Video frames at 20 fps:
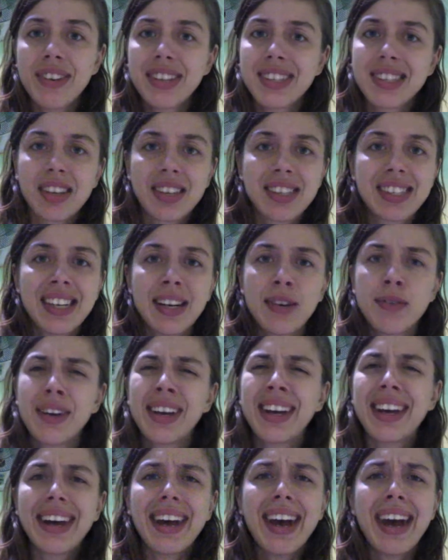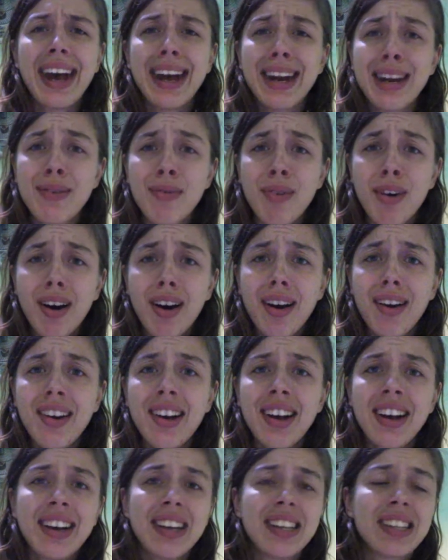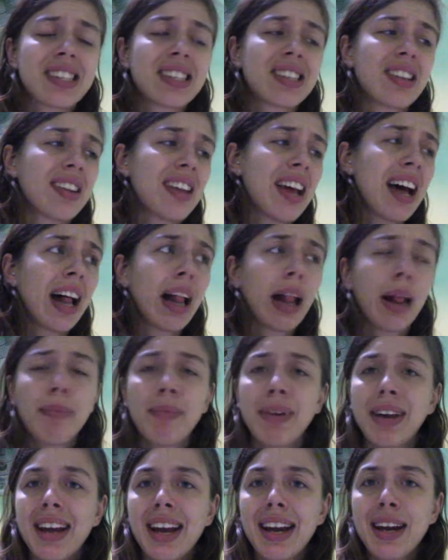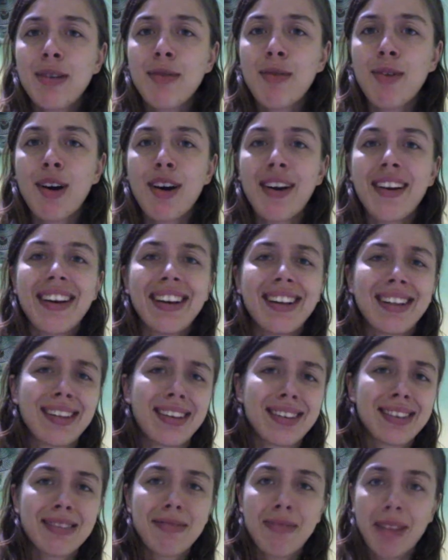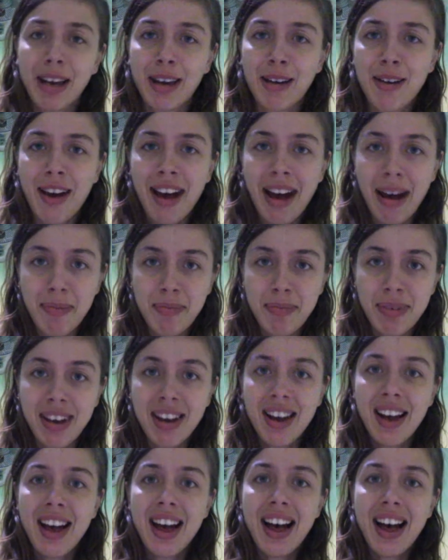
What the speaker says: It's not serving anyone. It's not helping anyone. It doesn't make you happy.